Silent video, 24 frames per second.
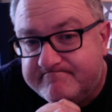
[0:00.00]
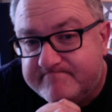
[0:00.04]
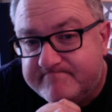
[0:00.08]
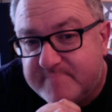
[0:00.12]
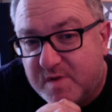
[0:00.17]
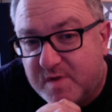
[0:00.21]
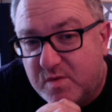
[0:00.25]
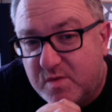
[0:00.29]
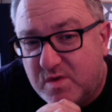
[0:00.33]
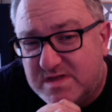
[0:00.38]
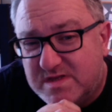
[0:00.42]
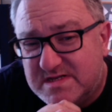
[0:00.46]

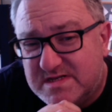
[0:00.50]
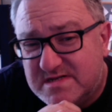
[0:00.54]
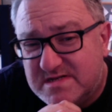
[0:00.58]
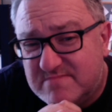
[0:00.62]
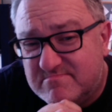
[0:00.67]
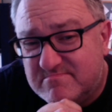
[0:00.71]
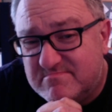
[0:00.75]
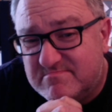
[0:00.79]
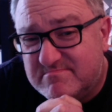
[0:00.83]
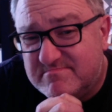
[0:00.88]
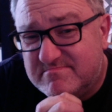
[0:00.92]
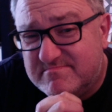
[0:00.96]
Wasn't
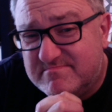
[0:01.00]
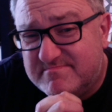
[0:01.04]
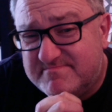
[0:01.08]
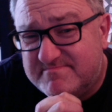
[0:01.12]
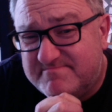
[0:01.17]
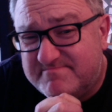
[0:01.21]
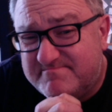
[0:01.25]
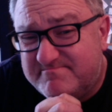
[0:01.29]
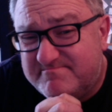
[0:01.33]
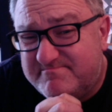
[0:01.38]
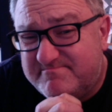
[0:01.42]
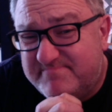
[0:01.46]

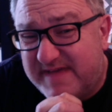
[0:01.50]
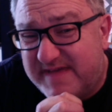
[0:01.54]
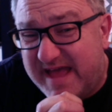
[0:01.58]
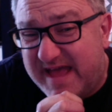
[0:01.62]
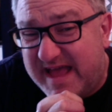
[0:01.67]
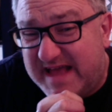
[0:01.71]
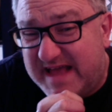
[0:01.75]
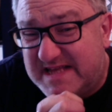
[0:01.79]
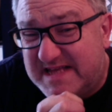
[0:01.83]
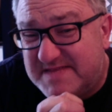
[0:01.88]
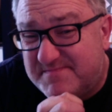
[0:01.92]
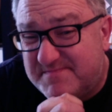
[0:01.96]

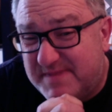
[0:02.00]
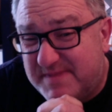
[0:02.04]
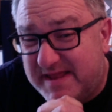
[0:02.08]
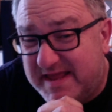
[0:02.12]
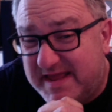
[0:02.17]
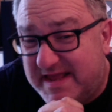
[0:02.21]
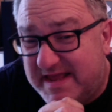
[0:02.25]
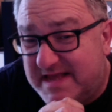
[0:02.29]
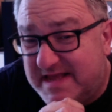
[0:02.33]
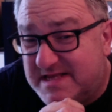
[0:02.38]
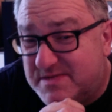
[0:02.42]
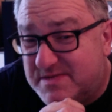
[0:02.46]
best
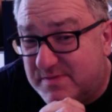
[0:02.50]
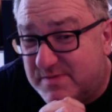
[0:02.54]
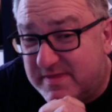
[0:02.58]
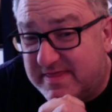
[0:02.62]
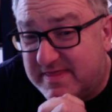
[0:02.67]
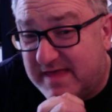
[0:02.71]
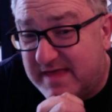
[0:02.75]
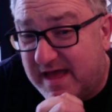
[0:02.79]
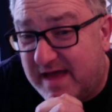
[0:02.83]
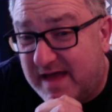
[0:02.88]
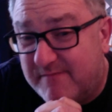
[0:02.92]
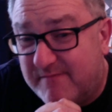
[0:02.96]
pleased with
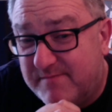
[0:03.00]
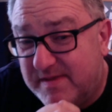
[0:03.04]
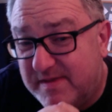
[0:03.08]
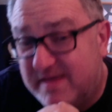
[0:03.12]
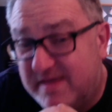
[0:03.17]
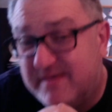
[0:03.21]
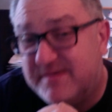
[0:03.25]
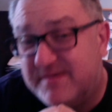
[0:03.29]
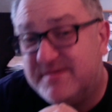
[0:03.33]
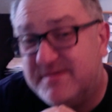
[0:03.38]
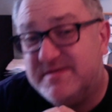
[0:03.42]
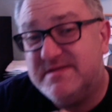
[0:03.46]
that,
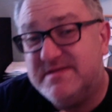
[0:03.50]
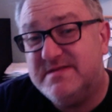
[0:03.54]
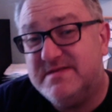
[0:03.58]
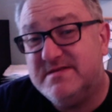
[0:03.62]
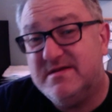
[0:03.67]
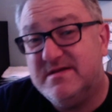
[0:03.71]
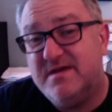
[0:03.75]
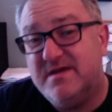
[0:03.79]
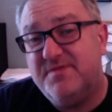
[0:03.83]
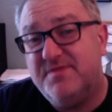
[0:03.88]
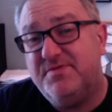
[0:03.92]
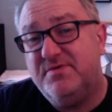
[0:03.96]
because
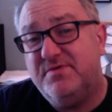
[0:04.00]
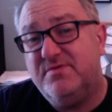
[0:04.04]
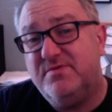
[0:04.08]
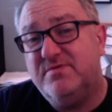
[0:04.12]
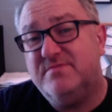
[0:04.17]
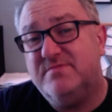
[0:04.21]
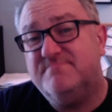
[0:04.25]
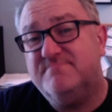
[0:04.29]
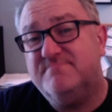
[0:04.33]
I thought,